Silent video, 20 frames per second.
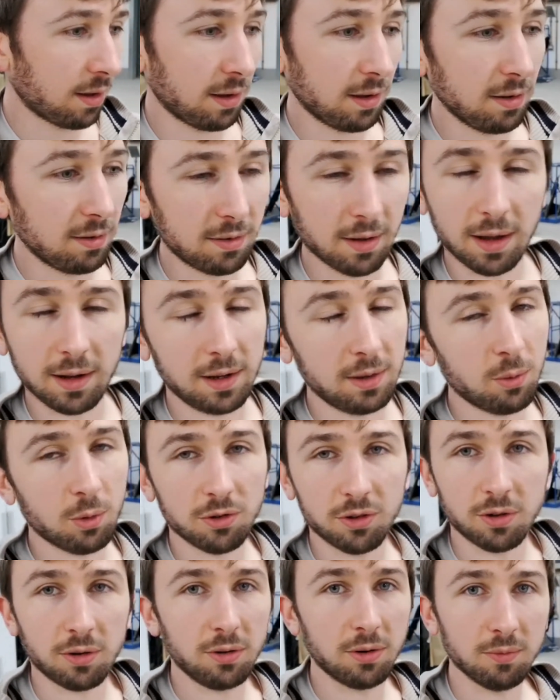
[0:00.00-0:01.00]

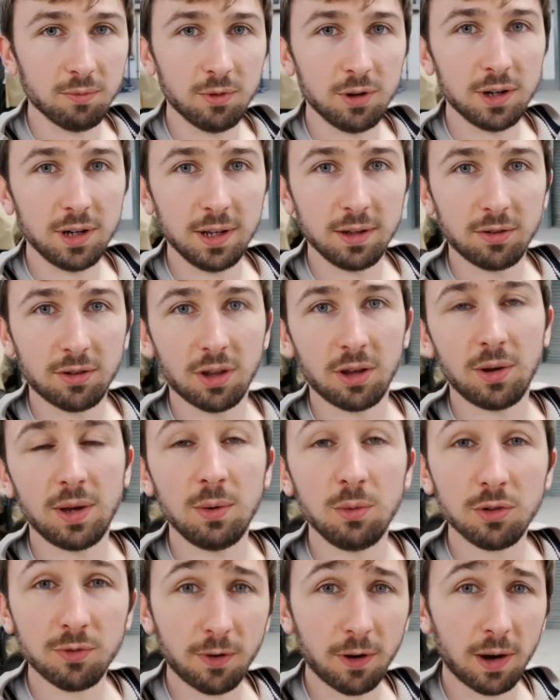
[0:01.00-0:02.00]
what's going on, really. So
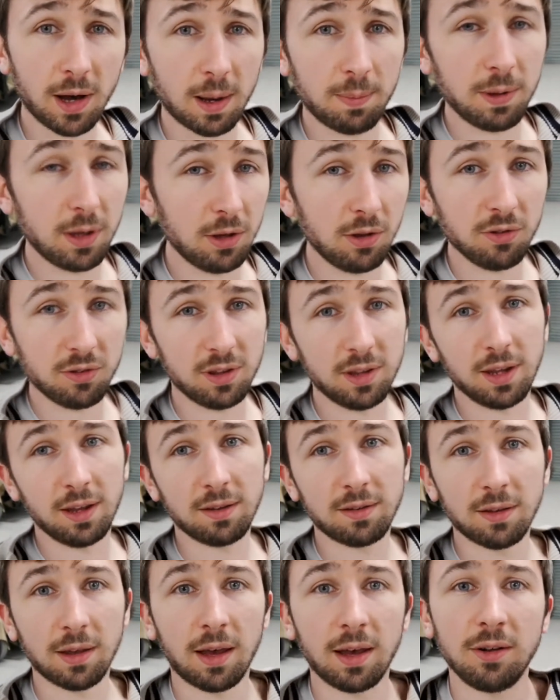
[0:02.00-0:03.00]
he was far happier using
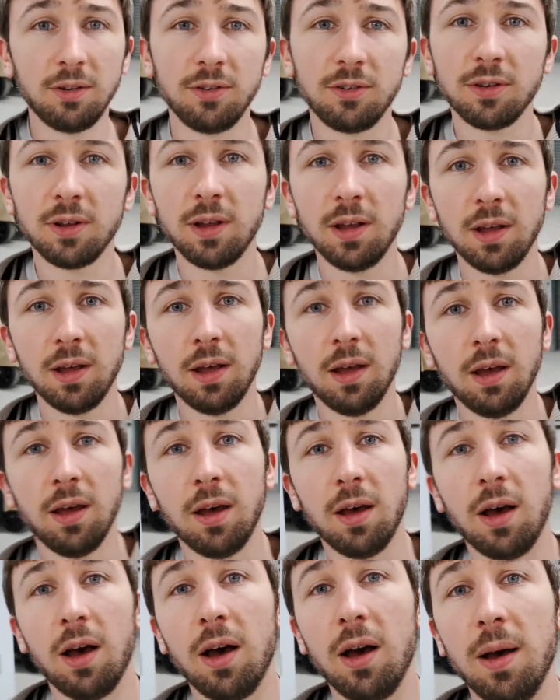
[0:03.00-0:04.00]
this, and
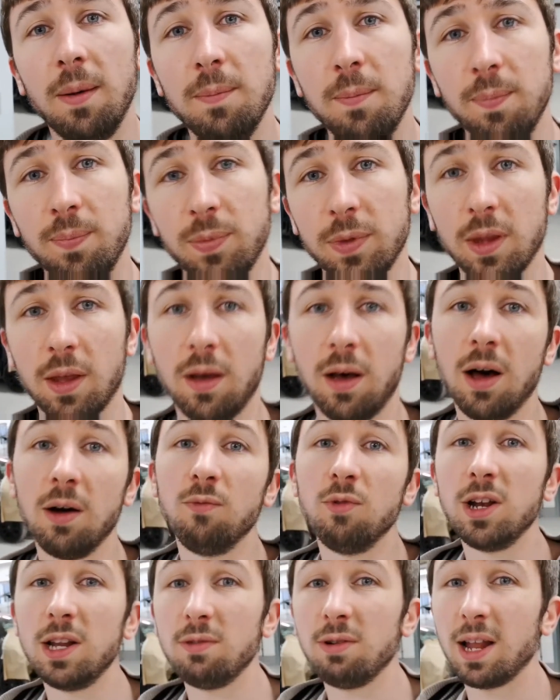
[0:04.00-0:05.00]
I'm
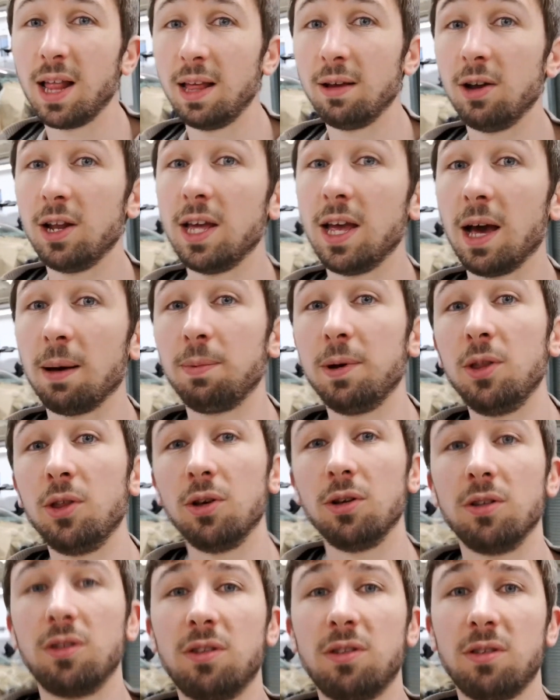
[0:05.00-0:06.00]
really, really, really happy
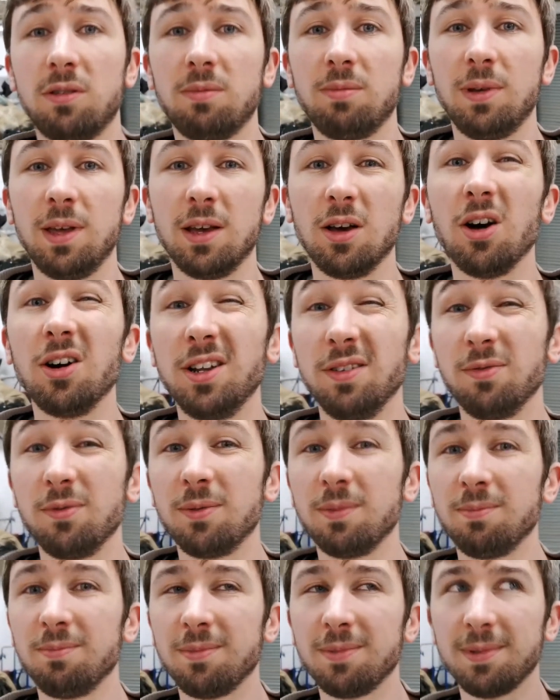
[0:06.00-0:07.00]
that it kind of
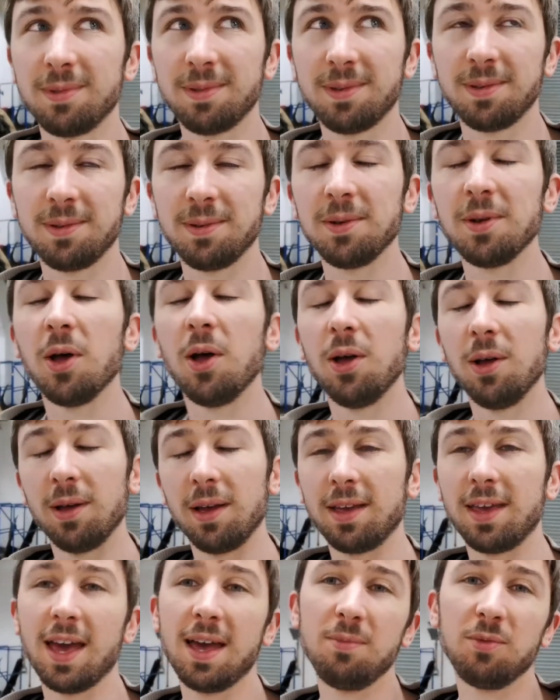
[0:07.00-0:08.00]

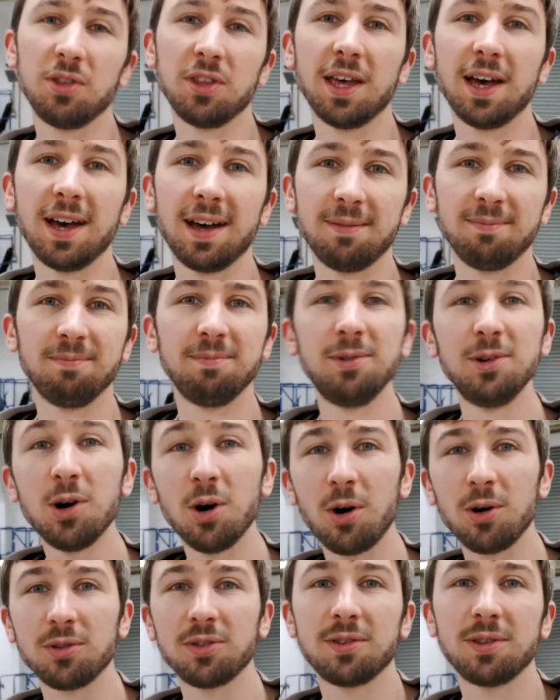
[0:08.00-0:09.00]
came to that.
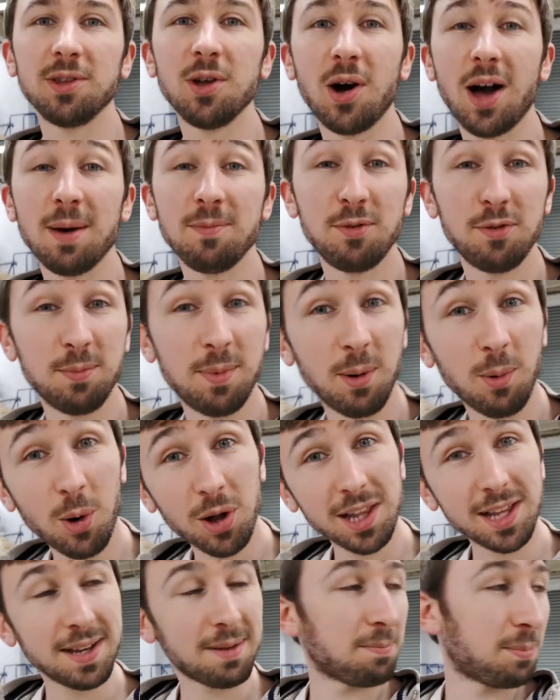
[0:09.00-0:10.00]
Not happy for my
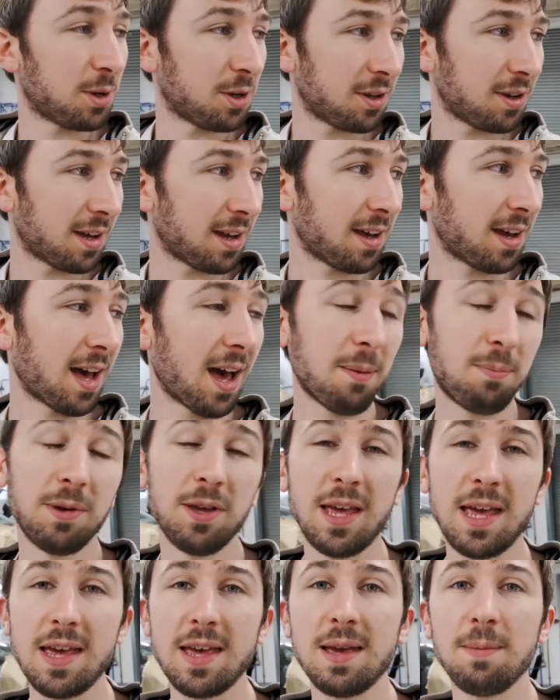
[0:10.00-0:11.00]
wallet, but
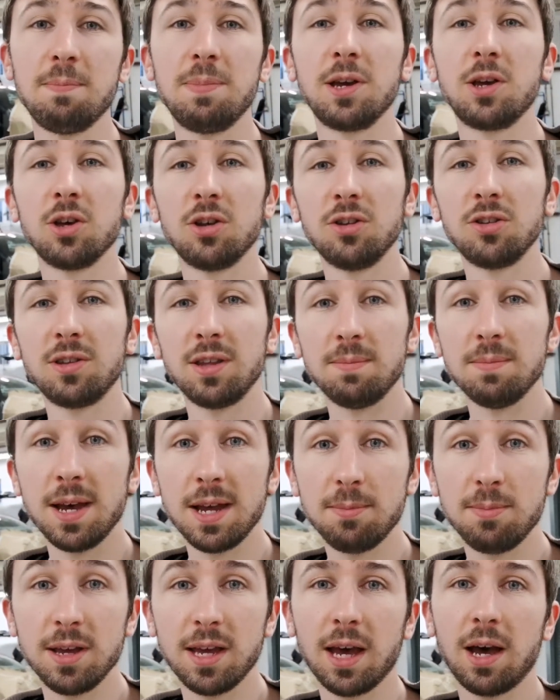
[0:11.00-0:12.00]
happy because it
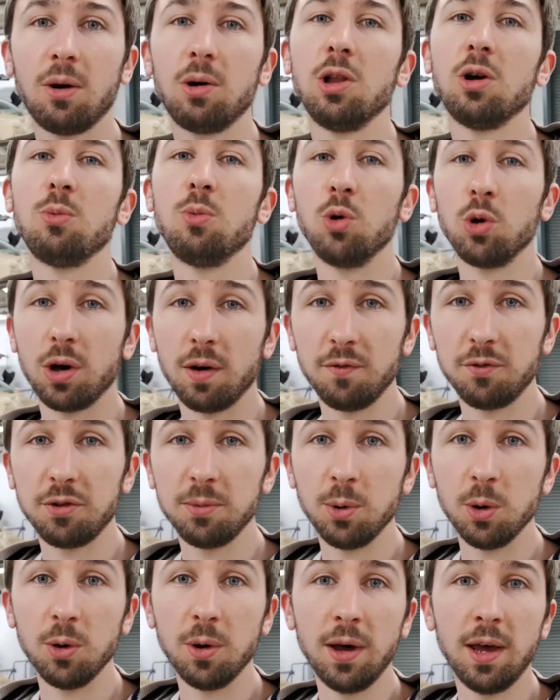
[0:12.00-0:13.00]
made Mikhail a lot more
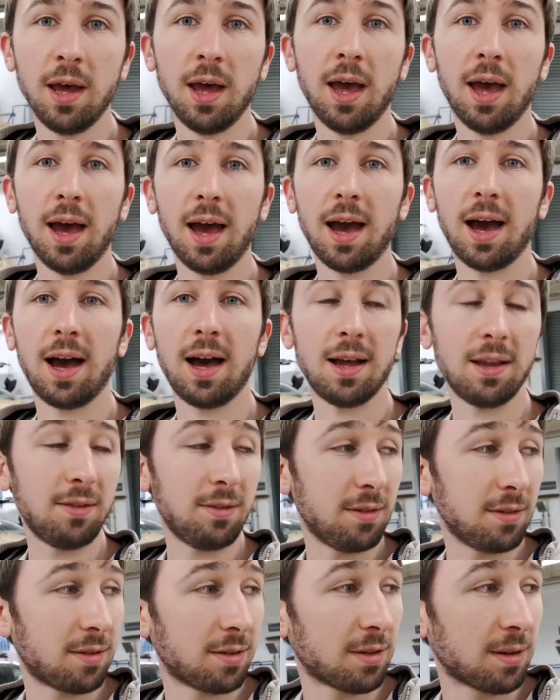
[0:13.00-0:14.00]
comfortable,
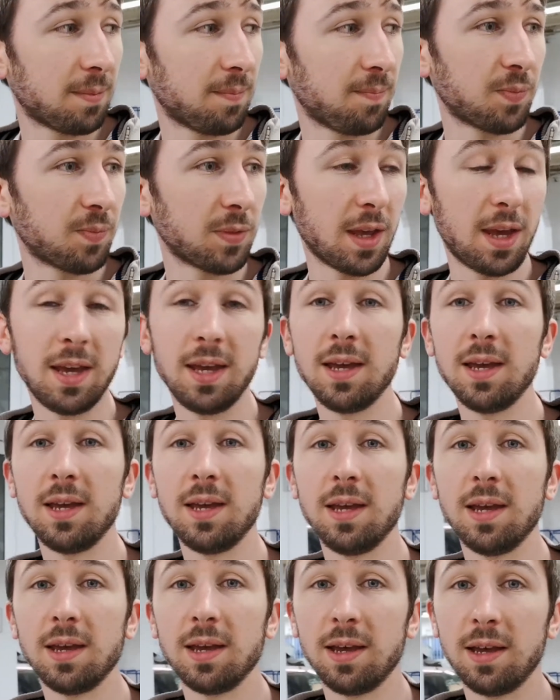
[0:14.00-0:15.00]
and
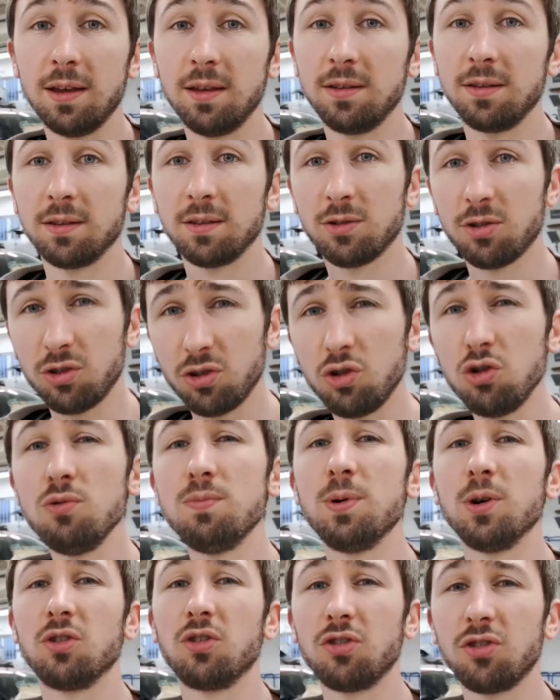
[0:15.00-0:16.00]
he is
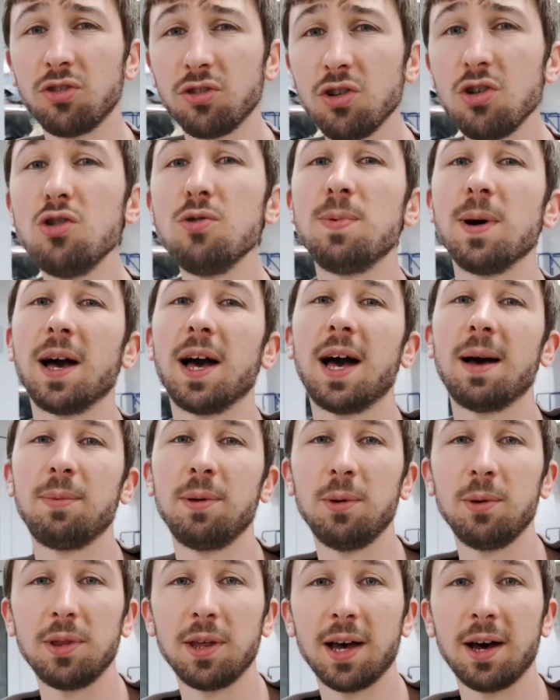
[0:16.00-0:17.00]
super, super
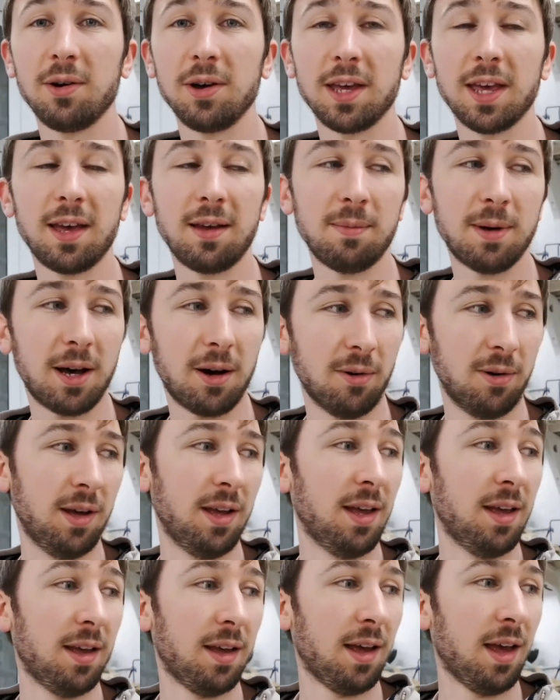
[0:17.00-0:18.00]
happy with how it came out,
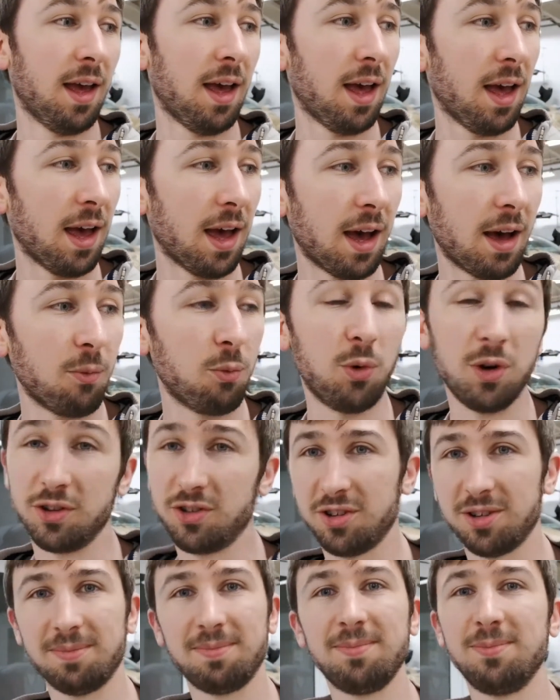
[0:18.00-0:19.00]

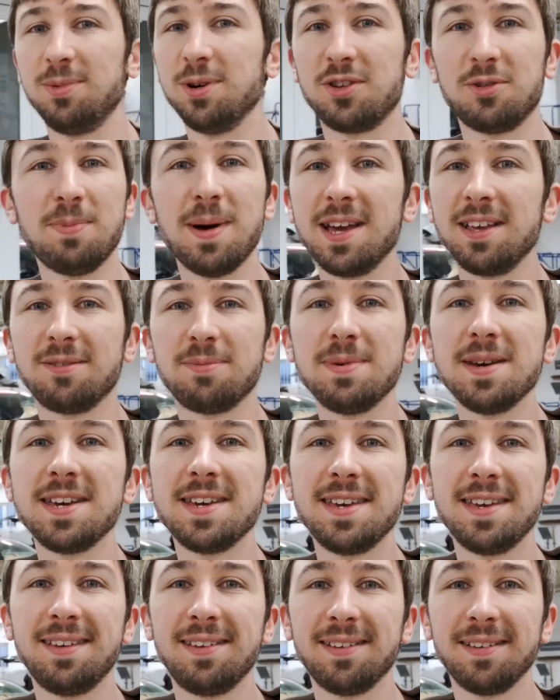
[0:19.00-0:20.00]
which makes
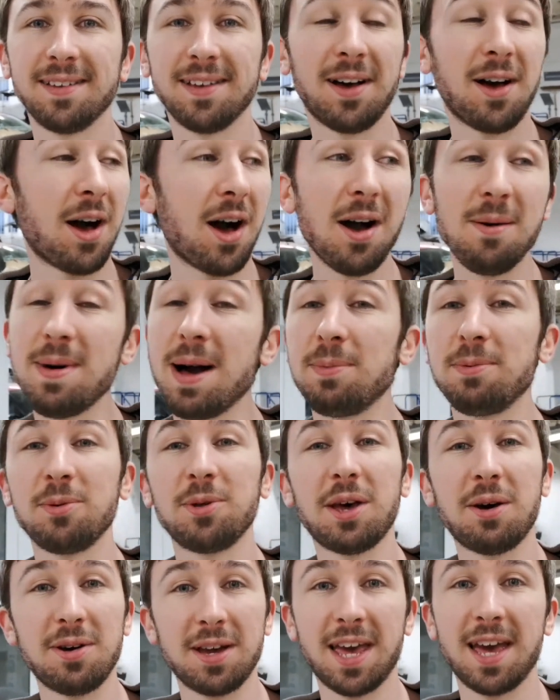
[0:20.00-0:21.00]
me, I'm happy
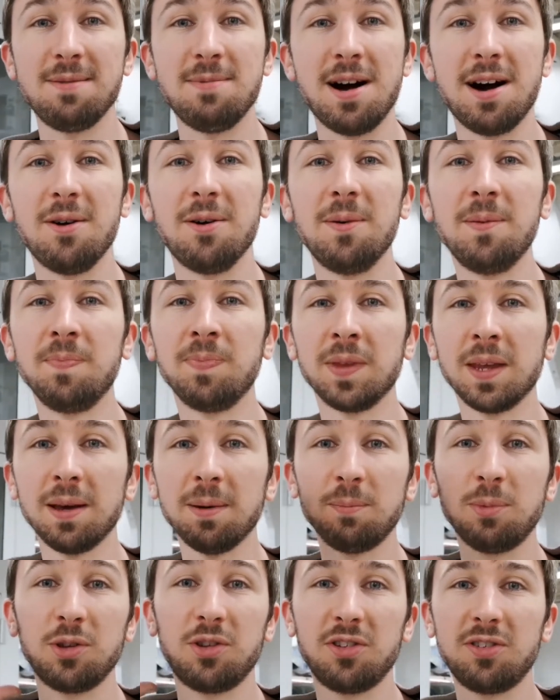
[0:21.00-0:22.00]
with how it came out,
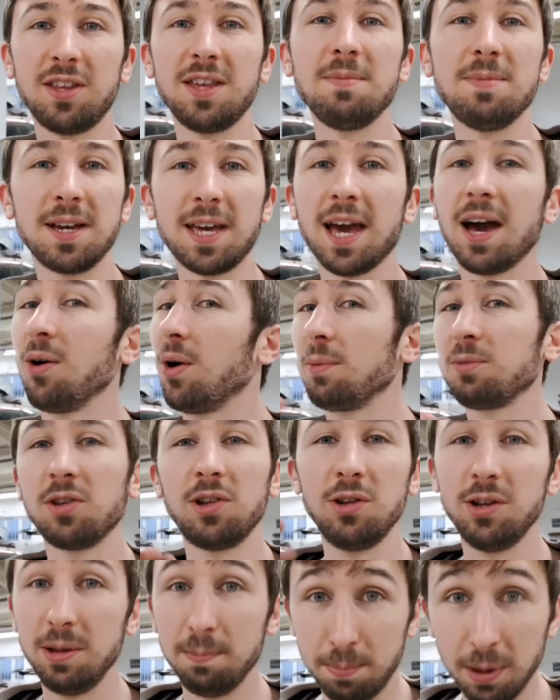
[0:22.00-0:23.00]
but to see Mikhail
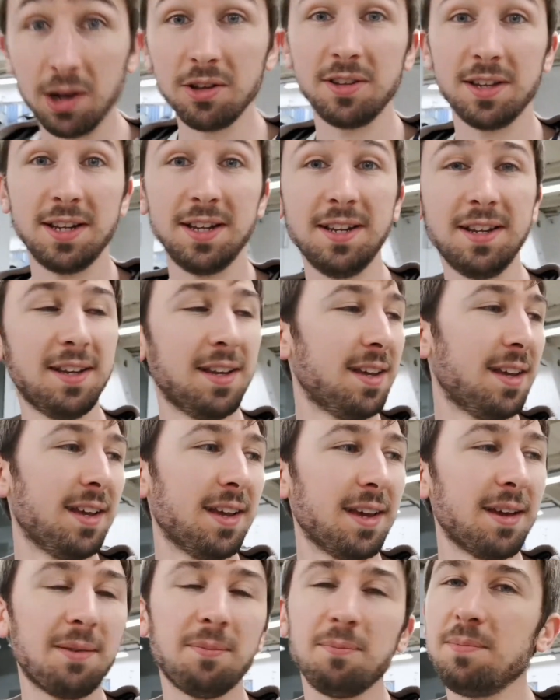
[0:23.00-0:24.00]
absolutely buzzing
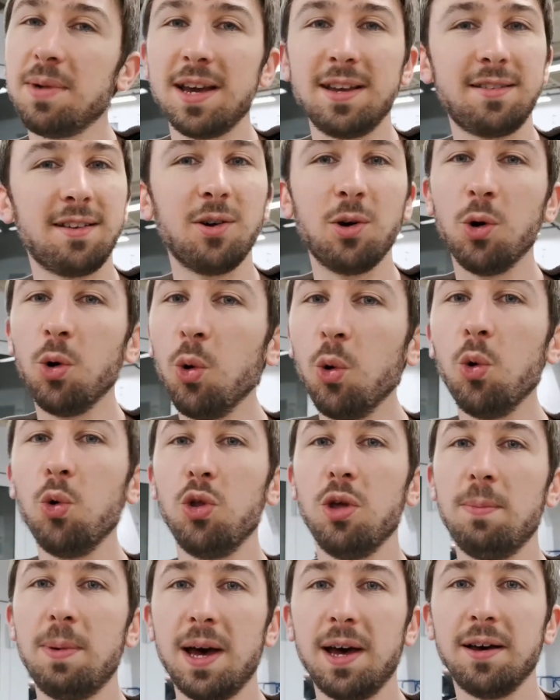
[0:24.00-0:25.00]
makes it
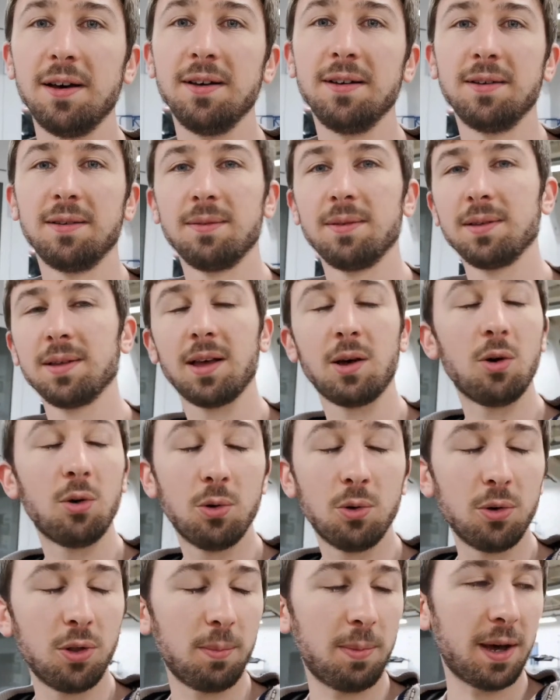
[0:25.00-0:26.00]
all the better,
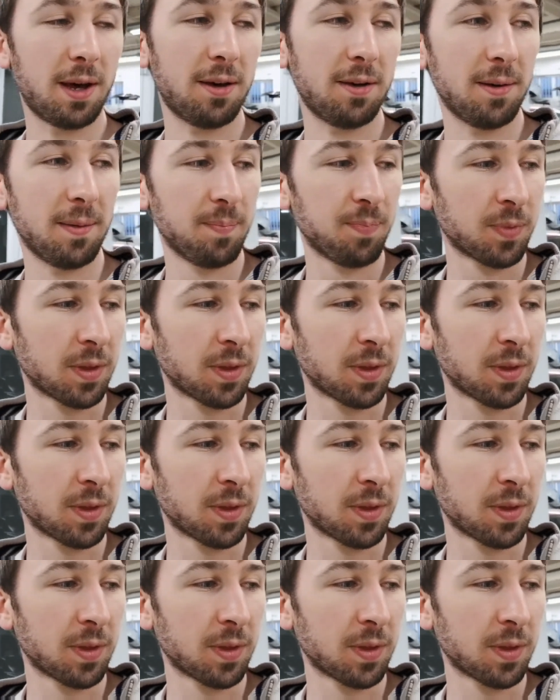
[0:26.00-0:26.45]
all the better.